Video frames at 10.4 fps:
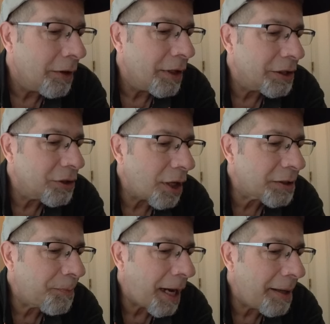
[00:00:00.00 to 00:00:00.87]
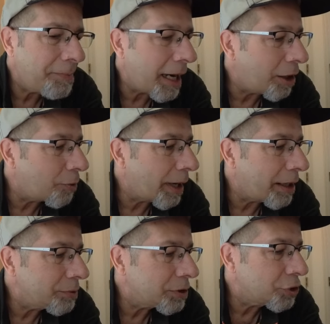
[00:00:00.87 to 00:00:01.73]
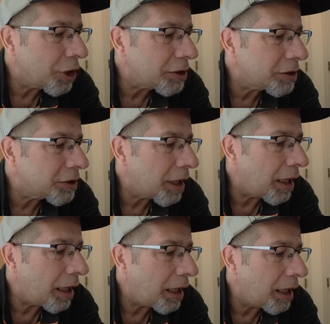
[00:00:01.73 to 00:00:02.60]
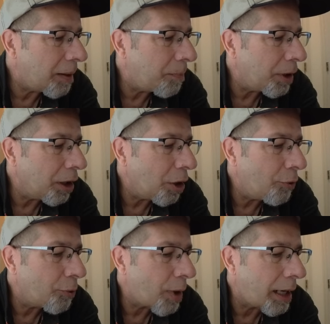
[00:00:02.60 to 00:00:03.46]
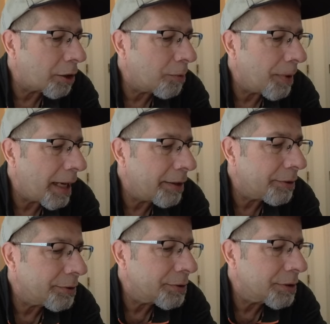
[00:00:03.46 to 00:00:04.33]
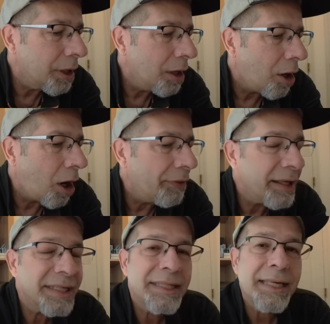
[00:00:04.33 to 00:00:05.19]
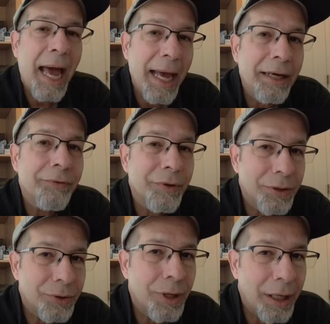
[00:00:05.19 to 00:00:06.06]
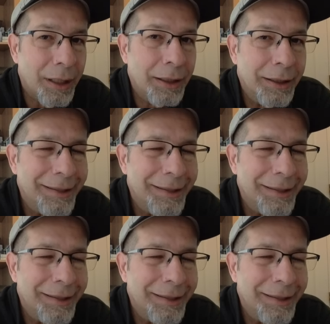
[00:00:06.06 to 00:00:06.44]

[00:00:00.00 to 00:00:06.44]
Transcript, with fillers: The exhaust pipe now routes just below the rocker panels on the side of the truck.